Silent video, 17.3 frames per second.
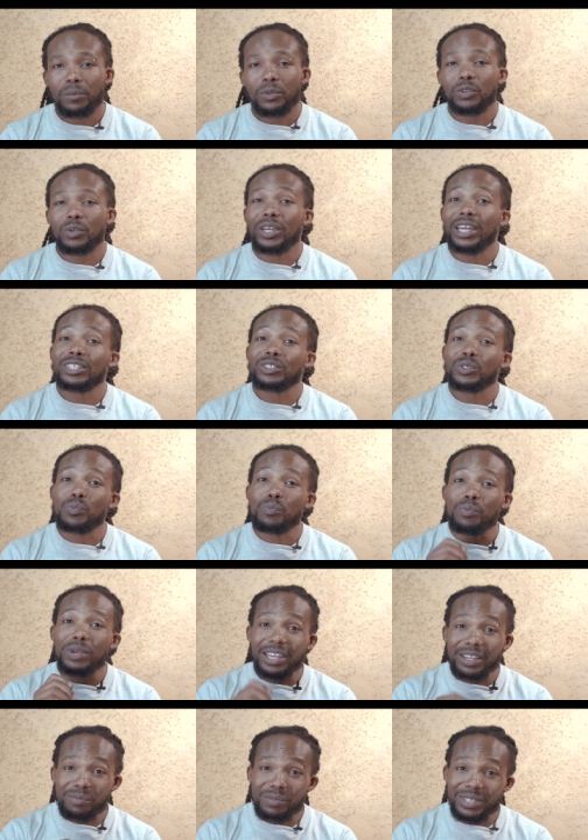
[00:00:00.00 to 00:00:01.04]
You get to
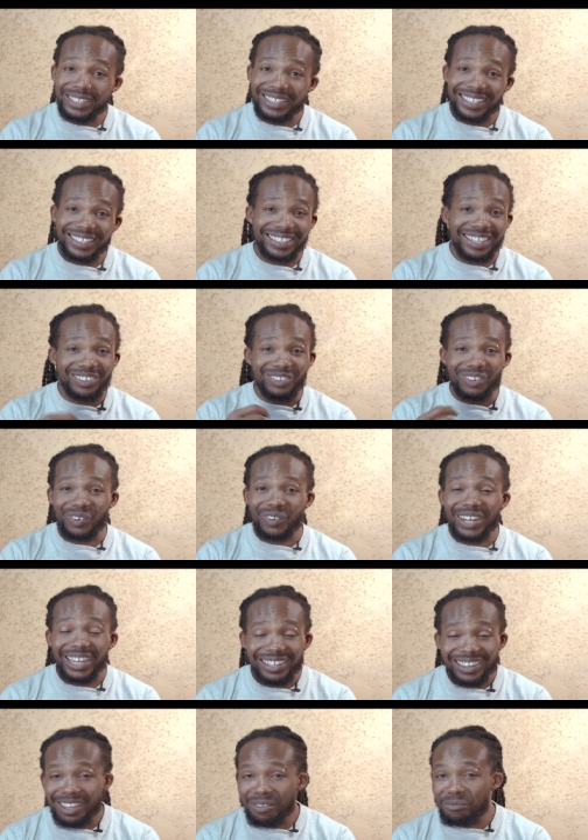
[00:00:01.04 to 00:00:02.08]
make mistakes and
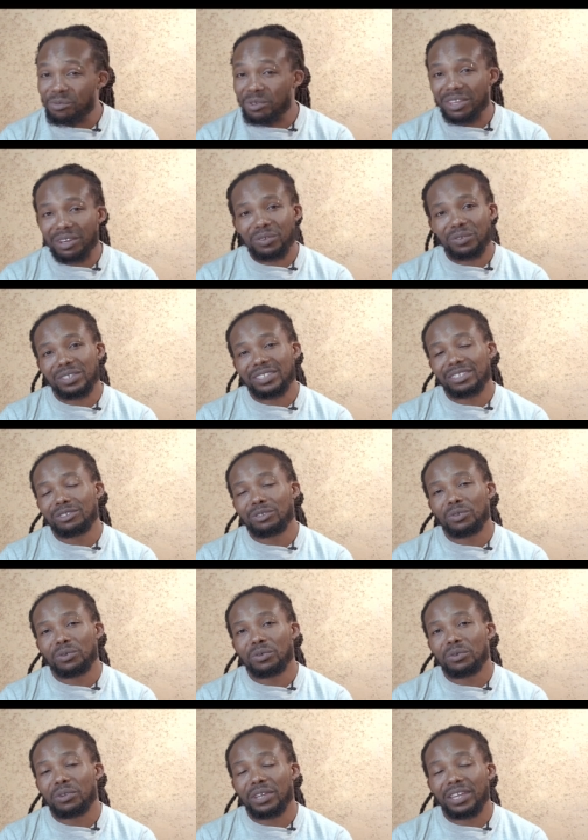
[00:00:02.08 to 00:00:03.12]
correct them without, you
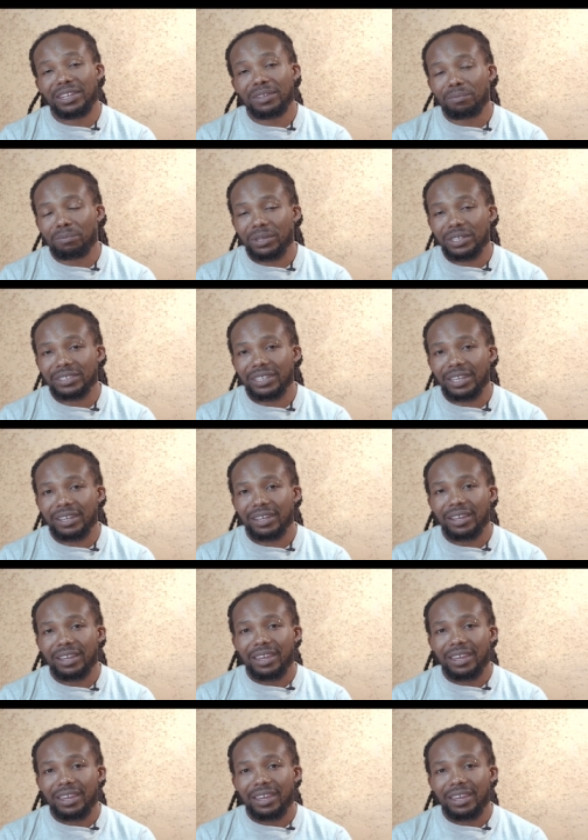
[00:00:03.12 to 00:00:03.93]
know, any pressure.